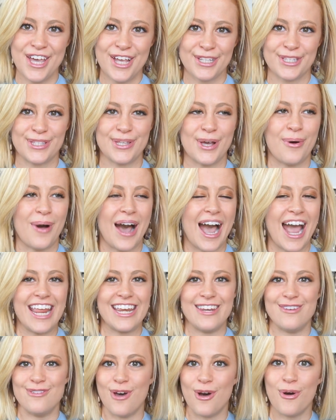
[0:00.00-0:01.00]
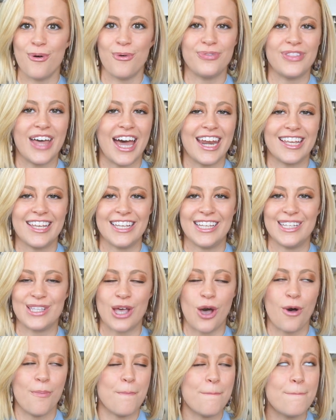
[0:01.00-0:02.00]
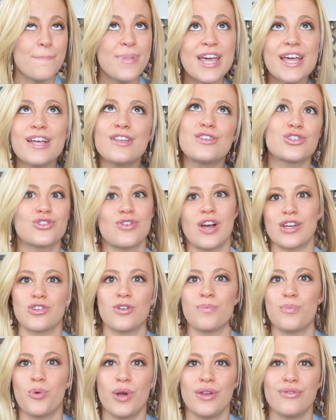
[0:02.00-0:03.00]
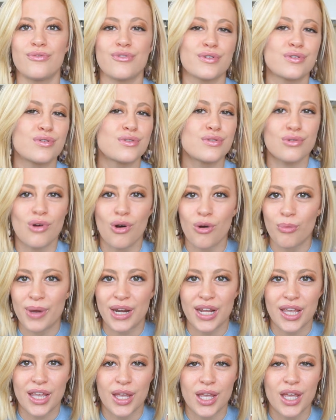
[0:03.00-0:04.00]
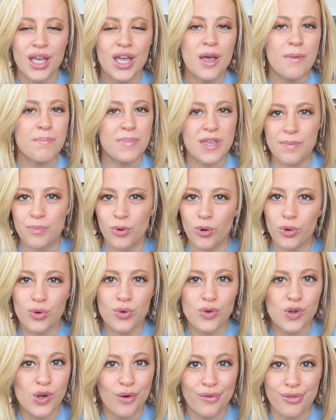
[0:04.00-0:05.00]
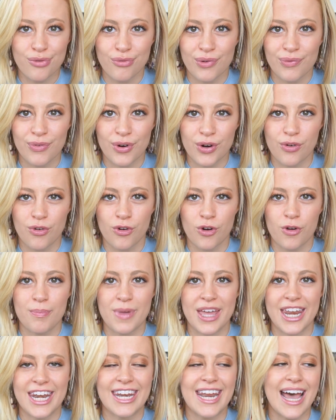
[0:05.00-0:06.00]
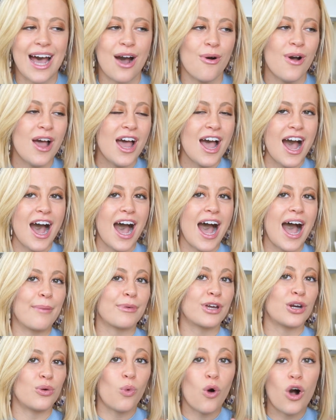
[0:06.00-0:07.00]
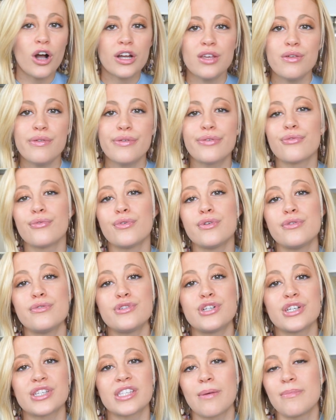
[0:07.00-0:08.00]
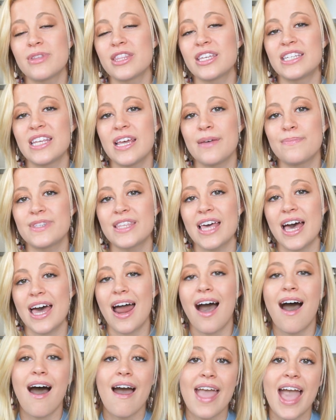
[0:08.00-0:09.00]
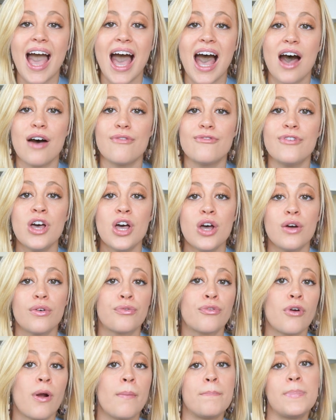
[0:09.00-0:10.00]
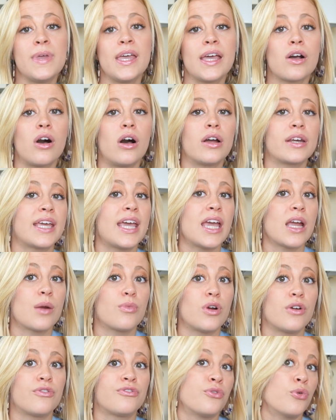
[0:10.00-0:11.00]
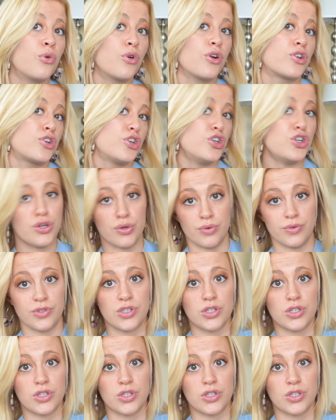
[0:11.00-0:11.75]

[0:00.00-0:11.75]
So I know that is a big stressor point for so many people who go through recruitment. Now, I'm gonna walk you through just some of the tips that I have from being on camera for news.